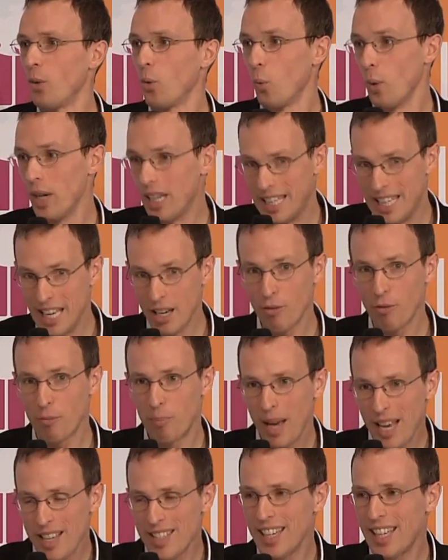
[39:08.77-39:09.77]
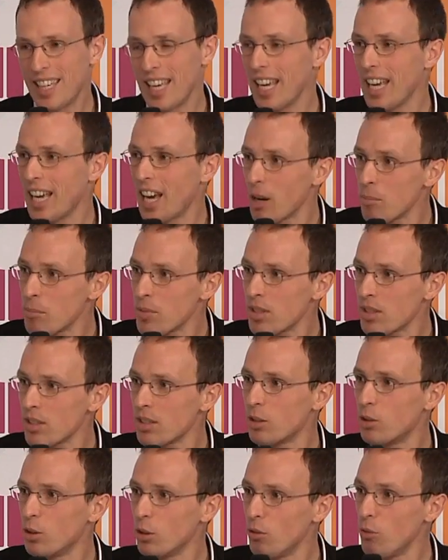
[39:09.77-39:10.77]
We give basic
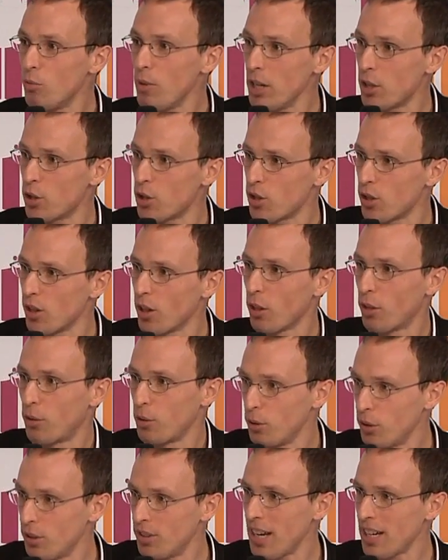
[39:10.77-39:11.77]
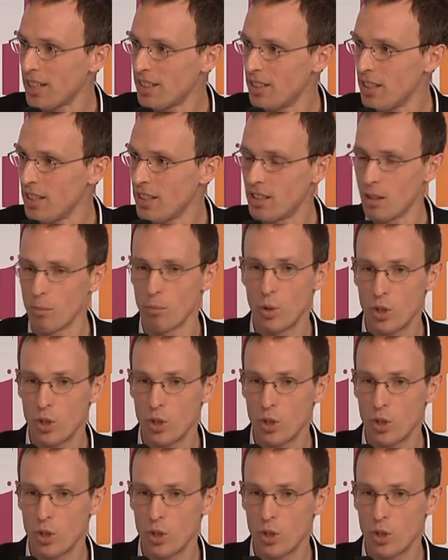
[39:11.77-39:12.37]
incomes to the rich through the tax system.